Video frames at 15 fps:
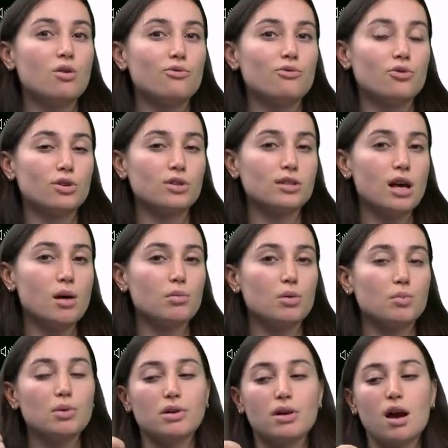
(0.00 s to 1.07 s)
for example,
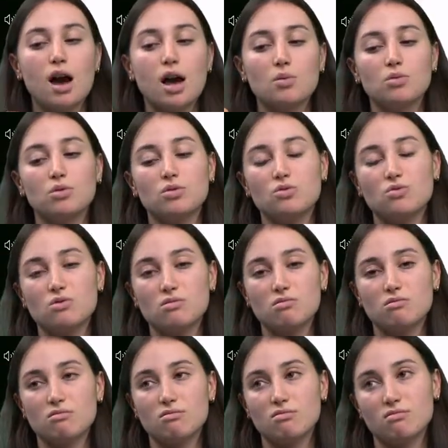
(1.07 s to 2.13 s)
but I would
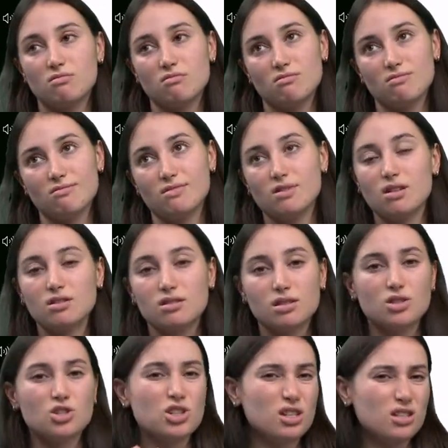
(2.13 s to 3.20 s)
not
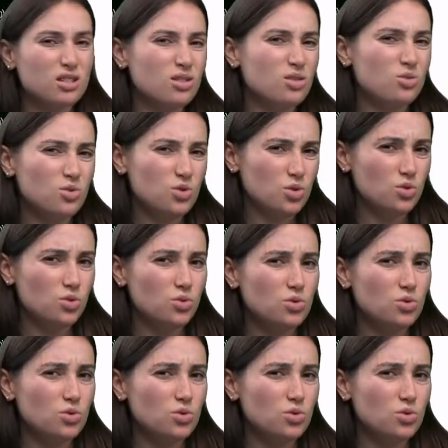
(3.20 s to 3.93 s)
suggest you to